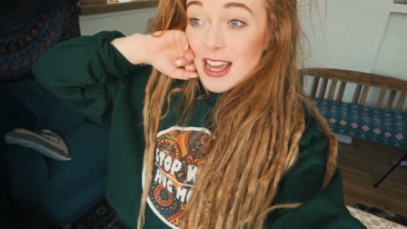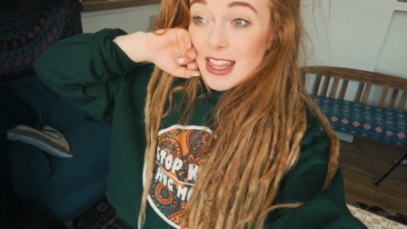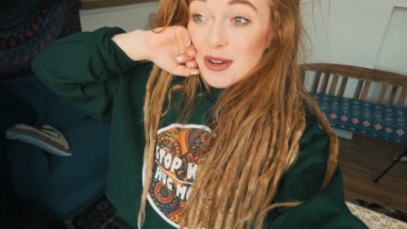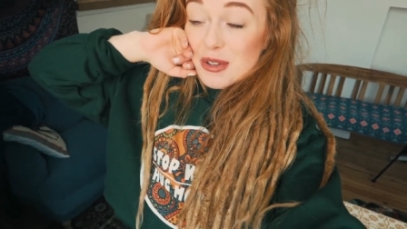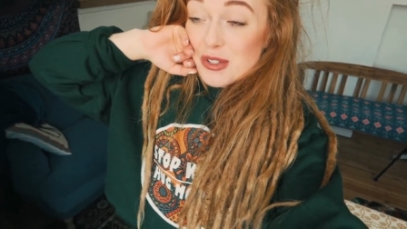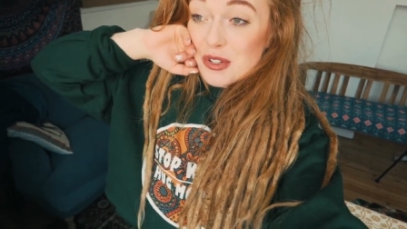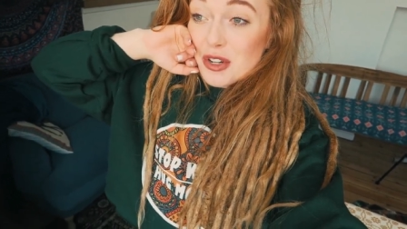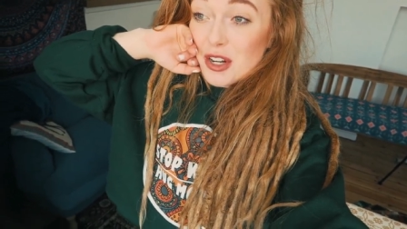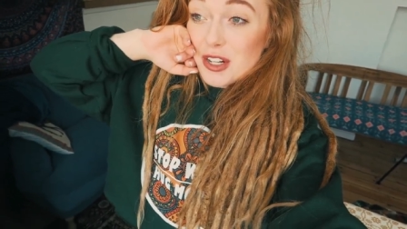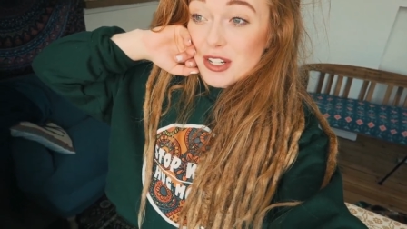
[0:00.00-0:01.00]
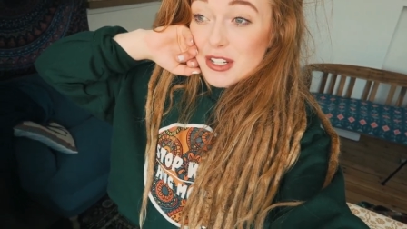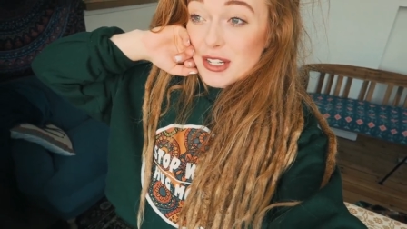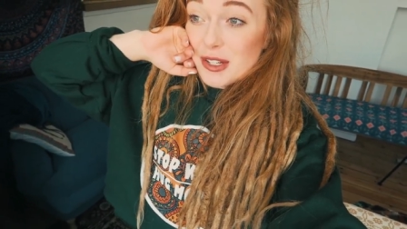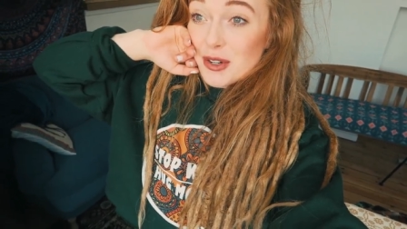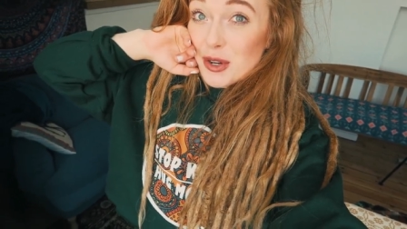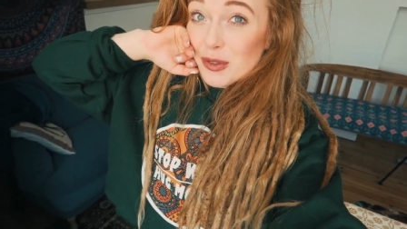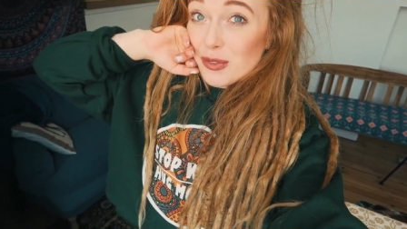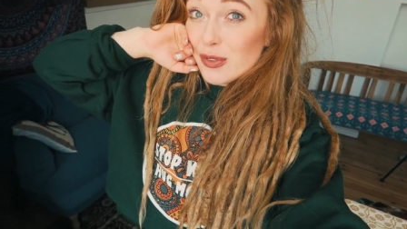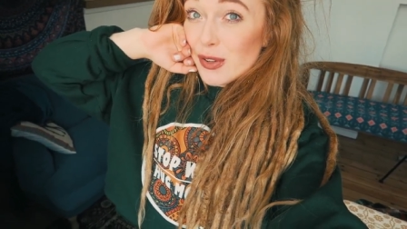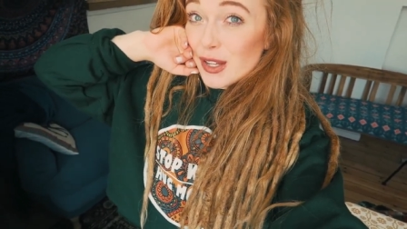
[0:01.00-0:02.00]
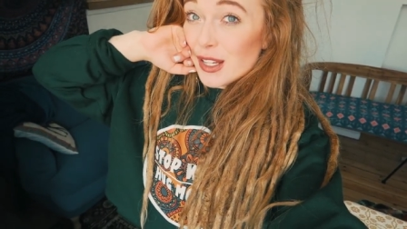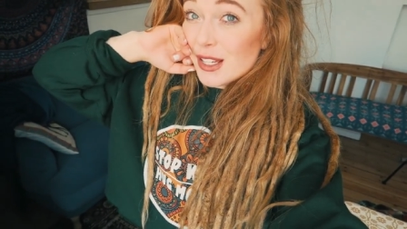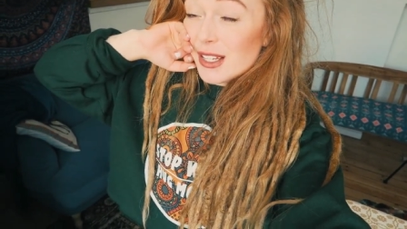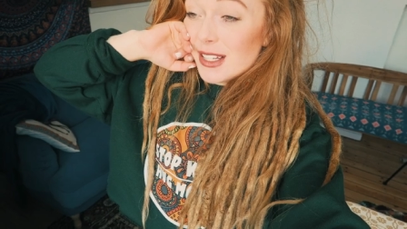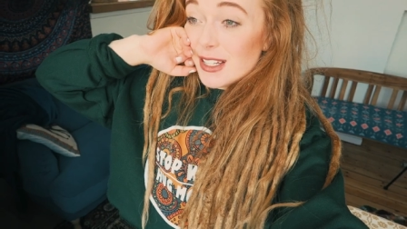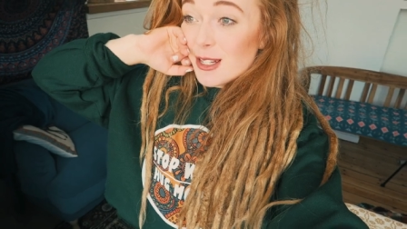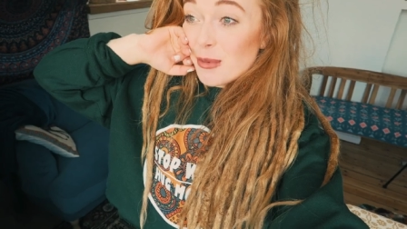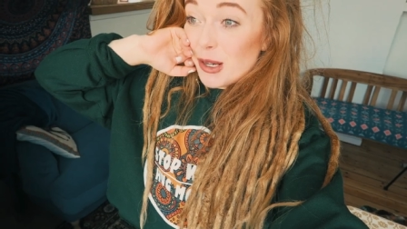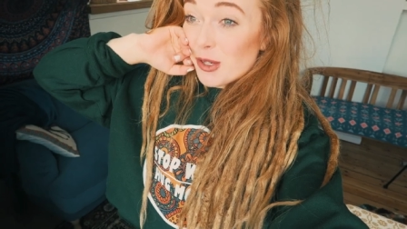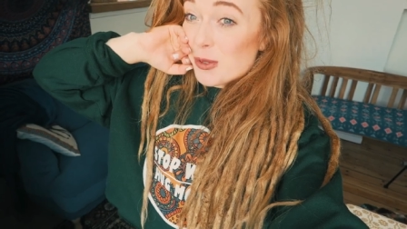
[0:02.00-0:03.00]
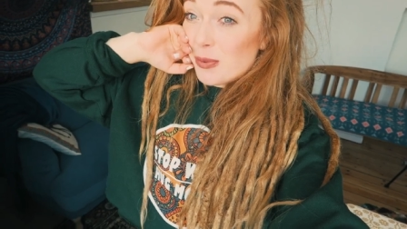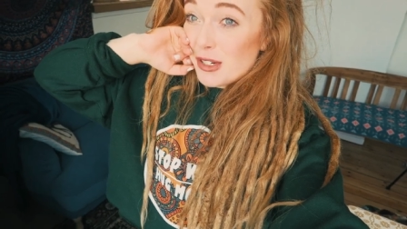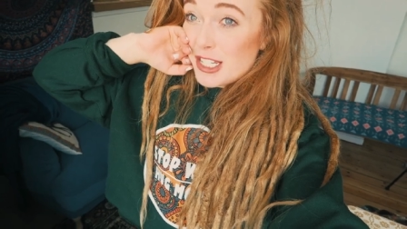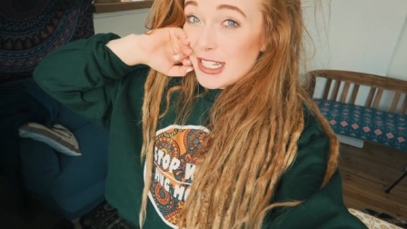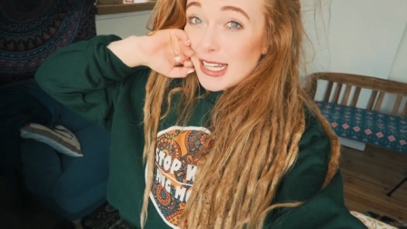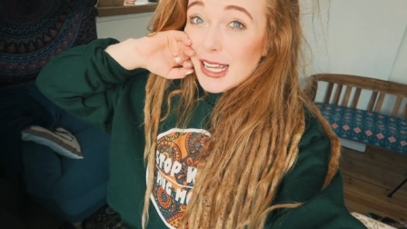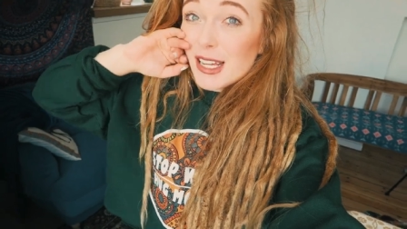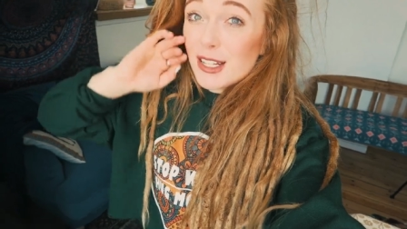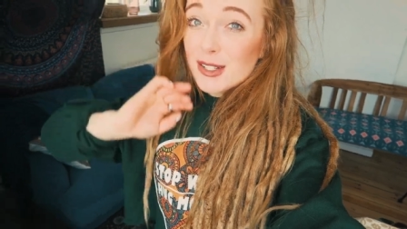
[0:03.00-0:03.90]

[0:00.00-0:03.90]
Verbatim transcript: And that was not enough. But it looks pretty.